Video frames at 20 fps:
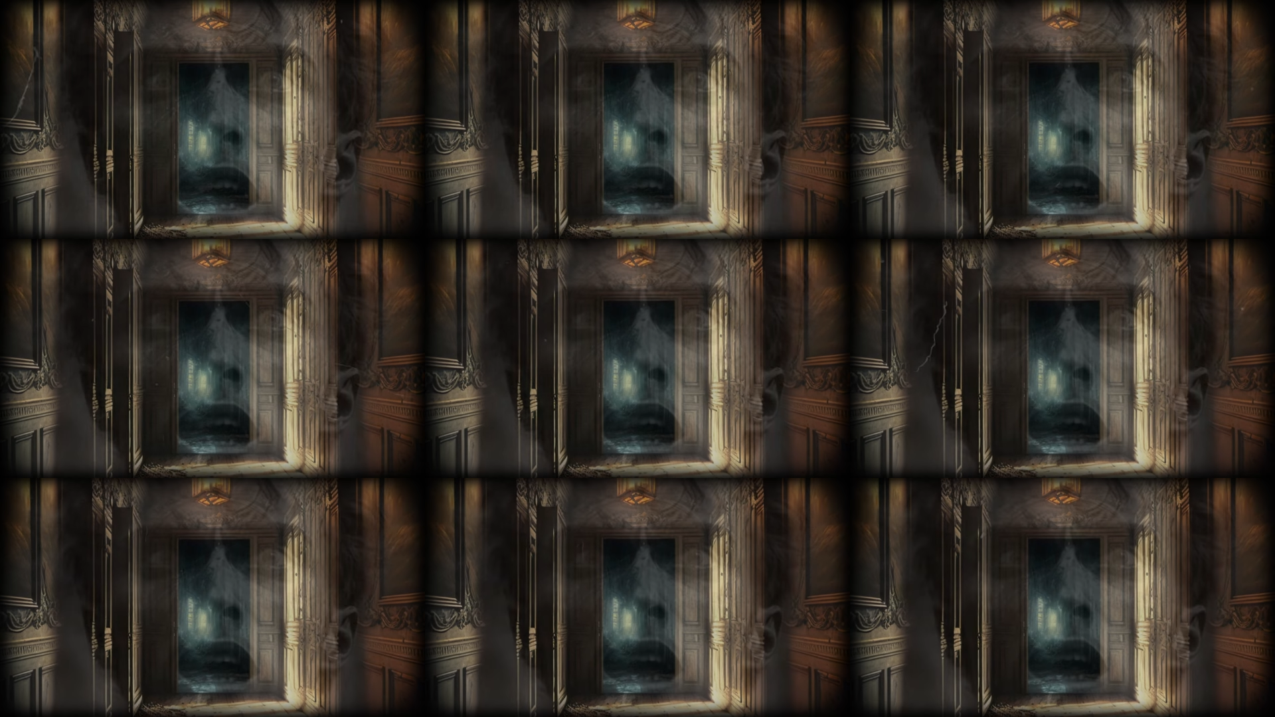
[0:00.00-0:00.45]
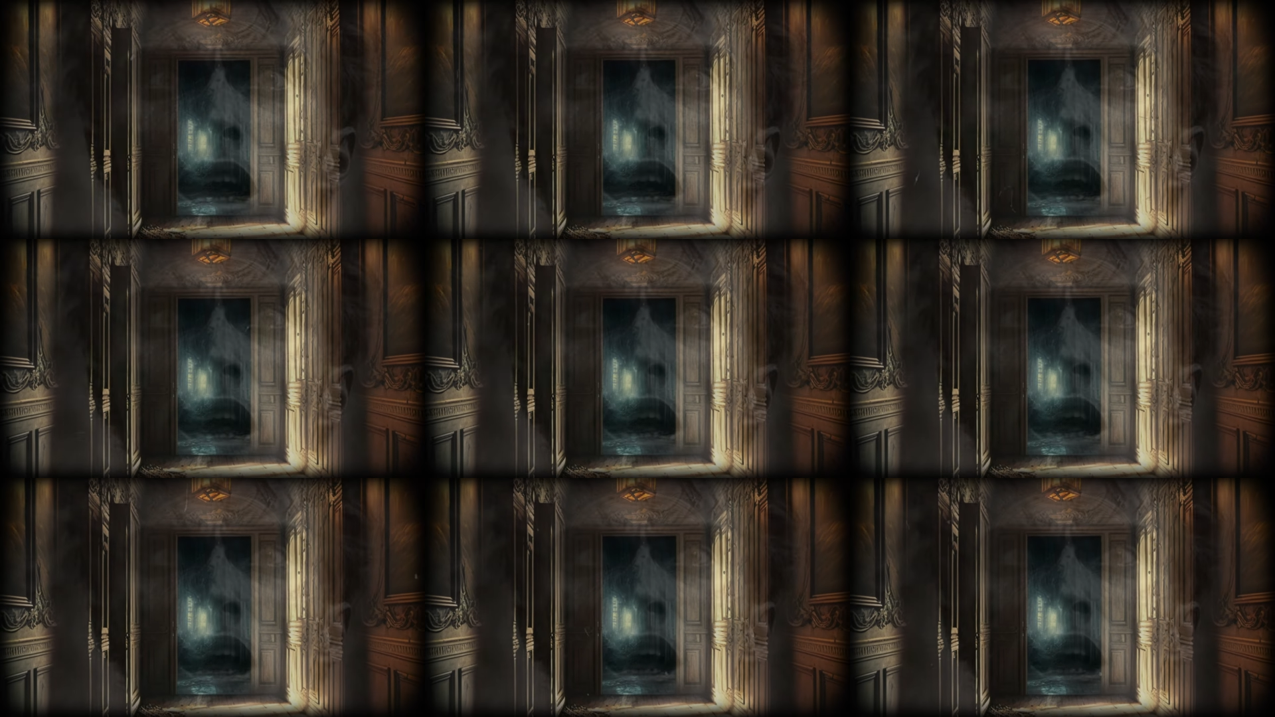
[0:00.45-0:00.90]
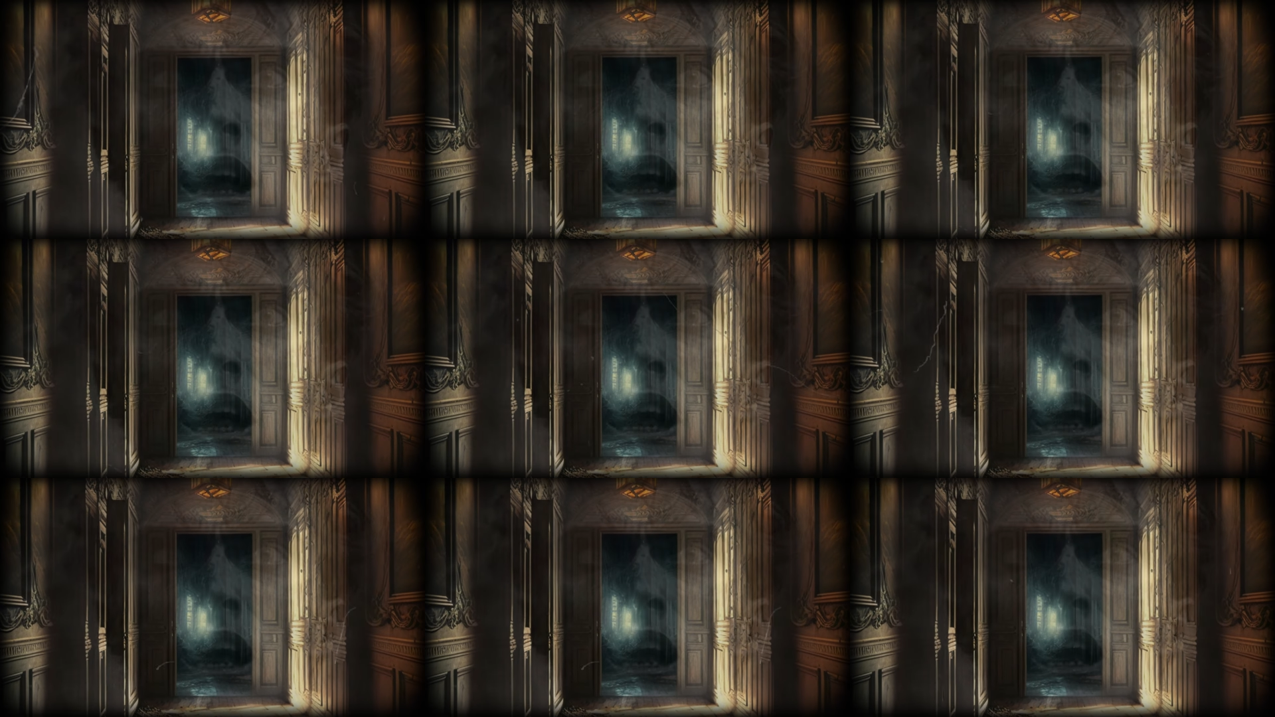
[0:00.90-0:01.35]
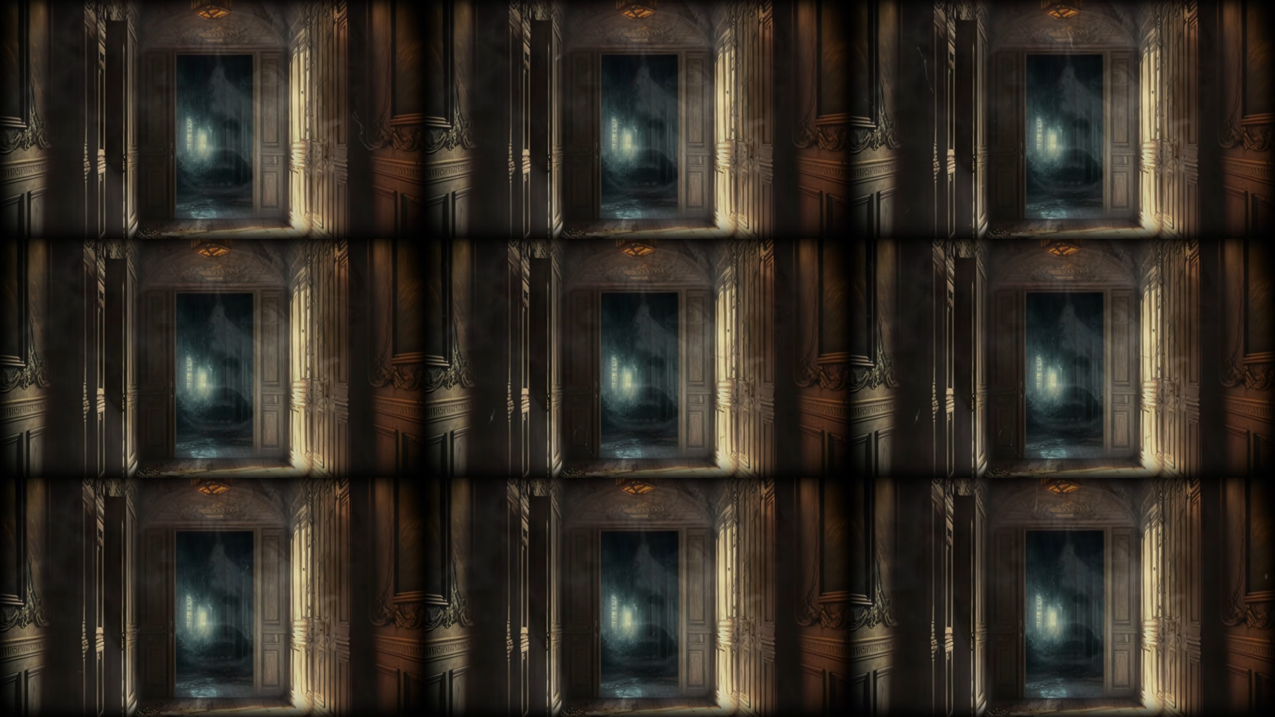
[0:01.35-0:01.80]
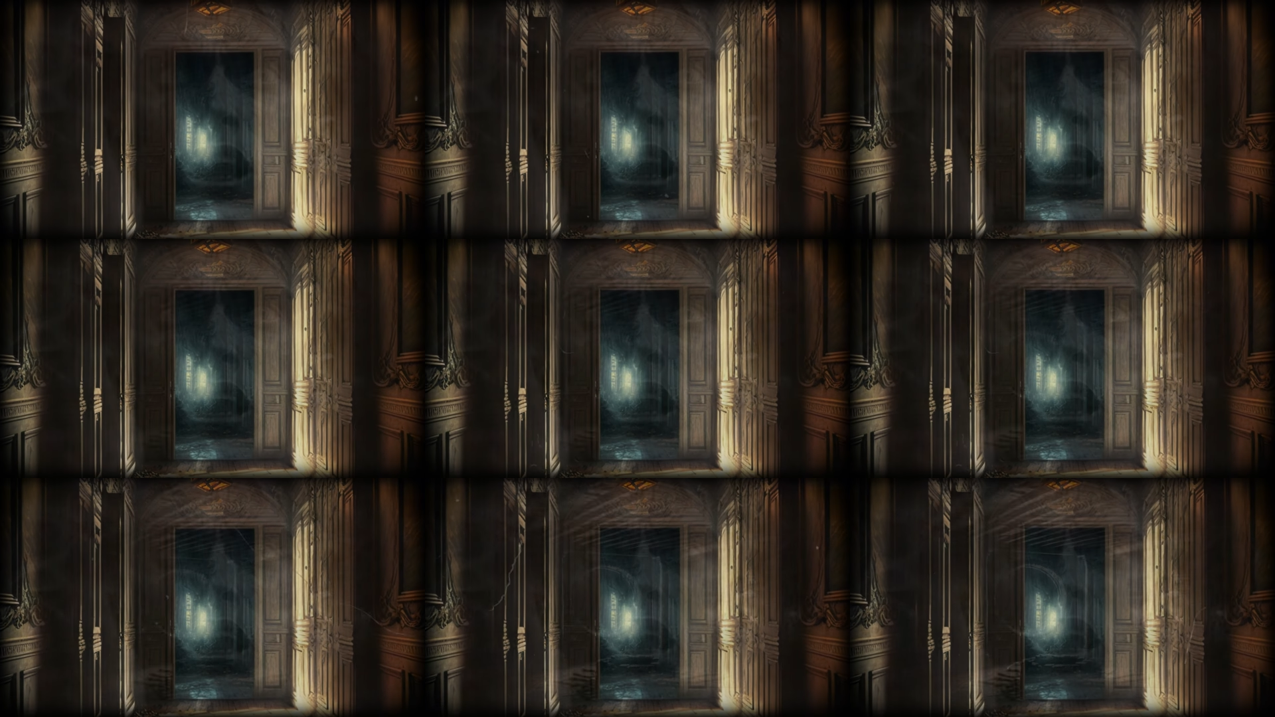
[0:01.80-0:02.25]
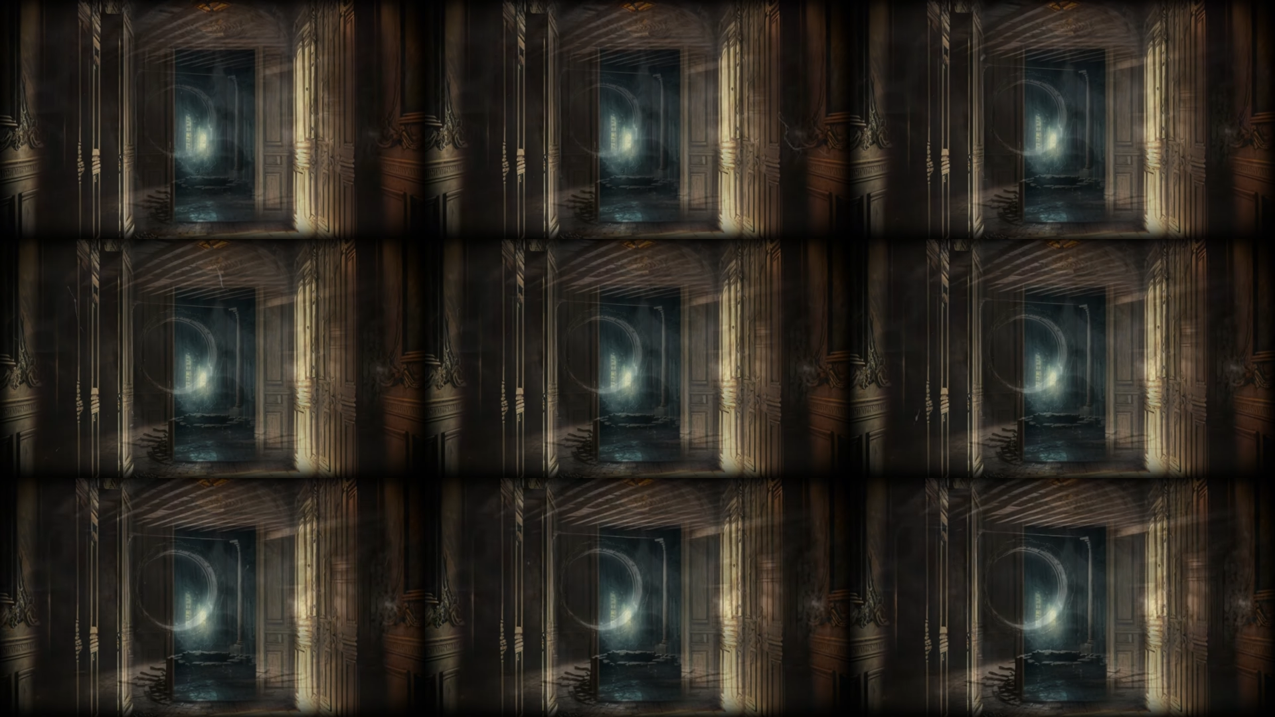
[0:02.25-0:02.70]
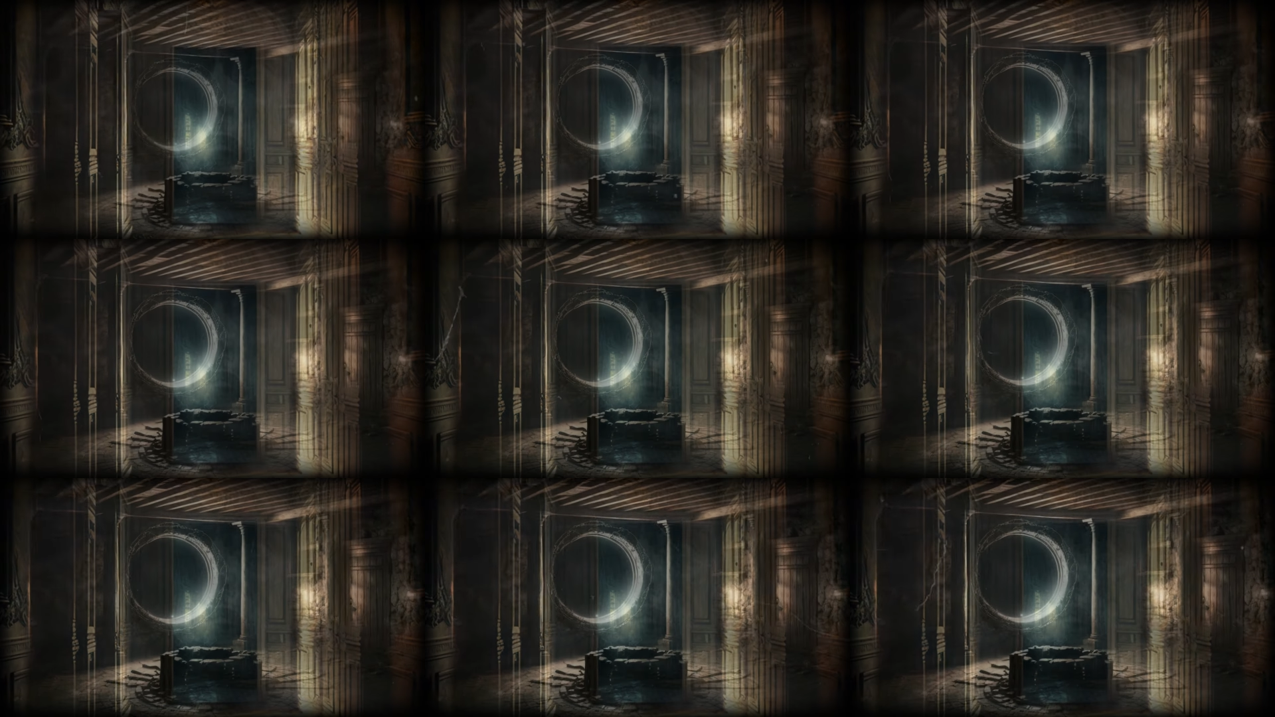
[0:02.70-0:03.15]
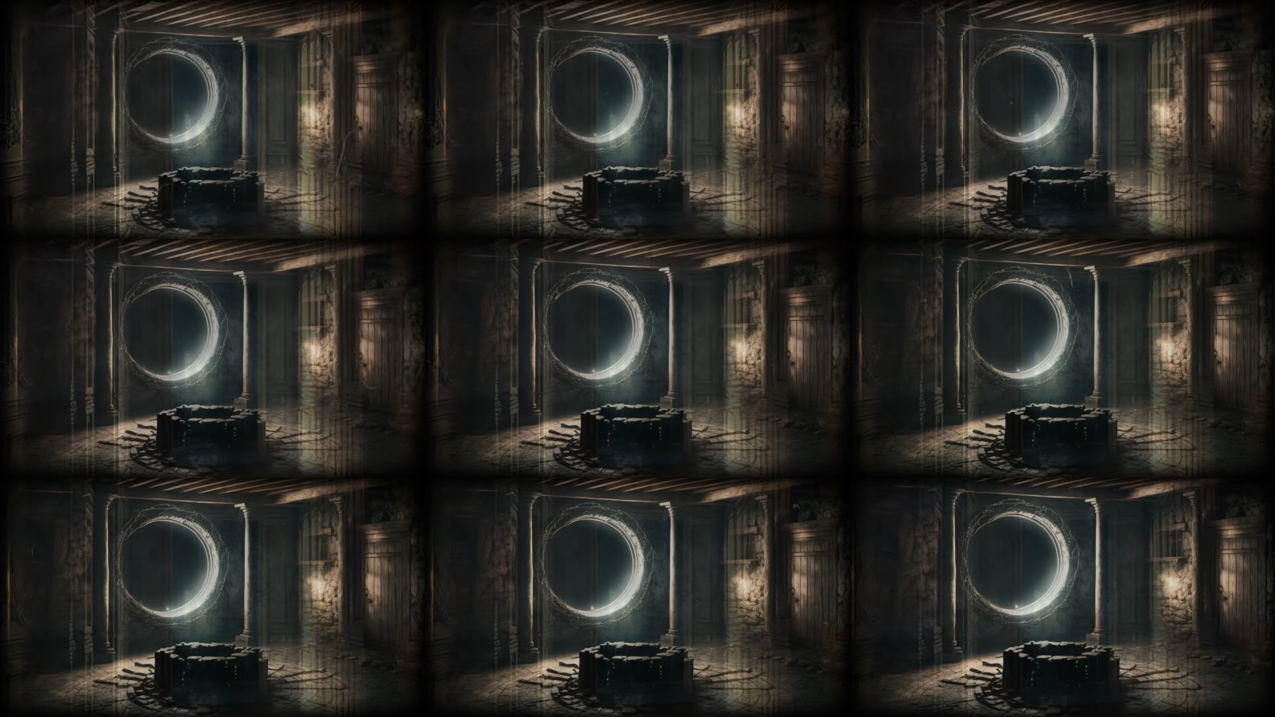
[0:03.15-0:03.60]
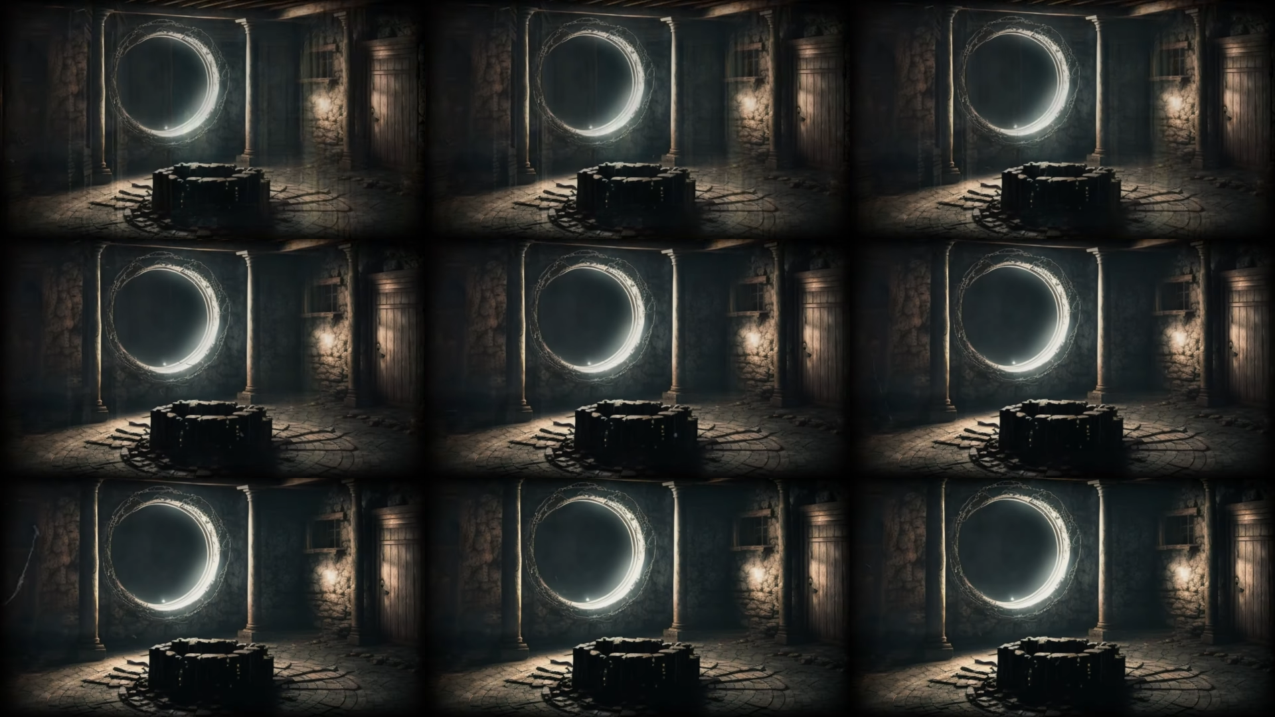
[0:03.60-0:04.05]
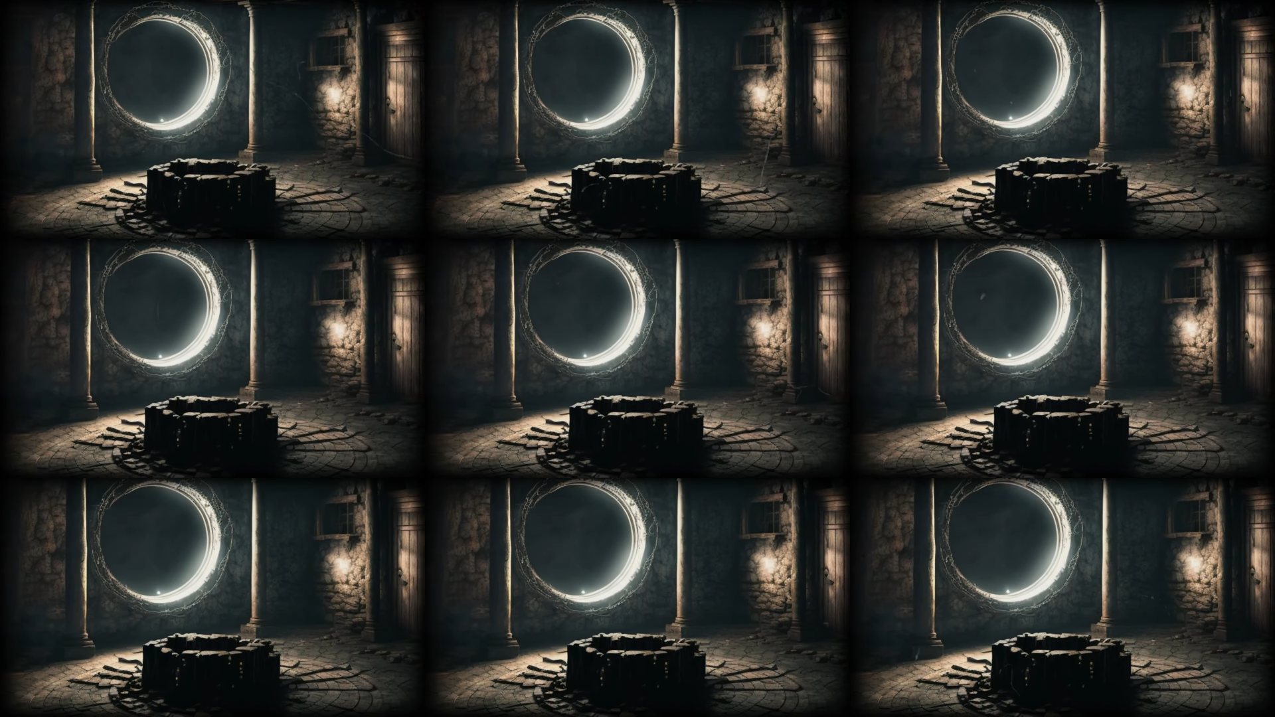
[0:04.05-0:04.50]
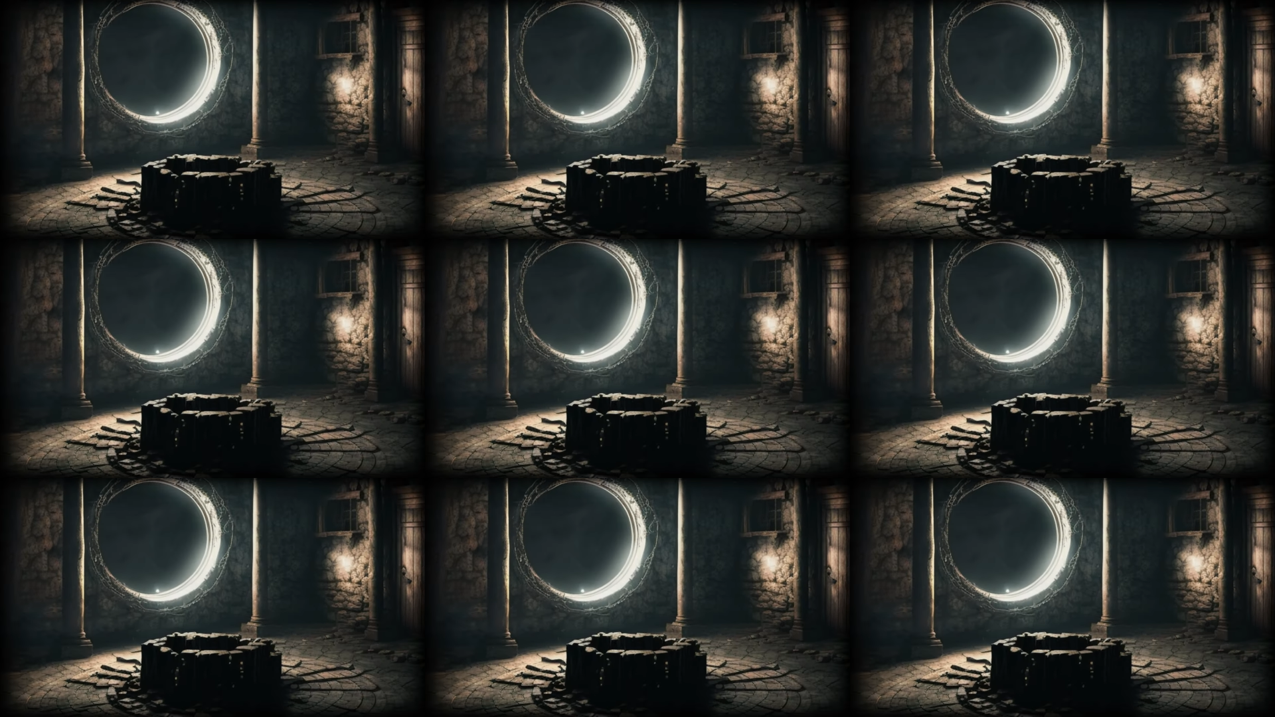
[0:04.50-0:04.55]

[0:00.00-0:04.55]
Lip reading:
(no speaker visible)